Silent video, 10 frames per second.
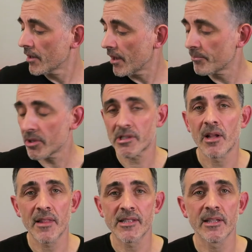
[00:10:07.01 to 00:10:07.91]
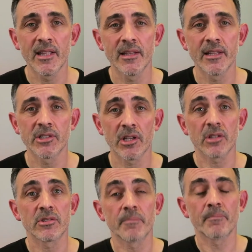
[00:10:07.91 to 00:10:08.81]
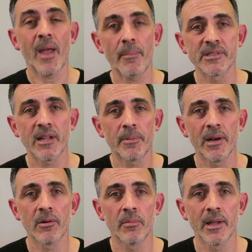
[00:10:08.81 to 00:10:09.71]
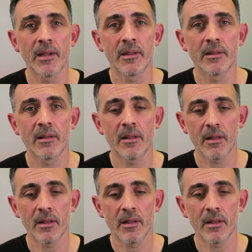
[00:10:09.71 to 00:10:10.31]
and books like this are needed to pep us up a little bit, and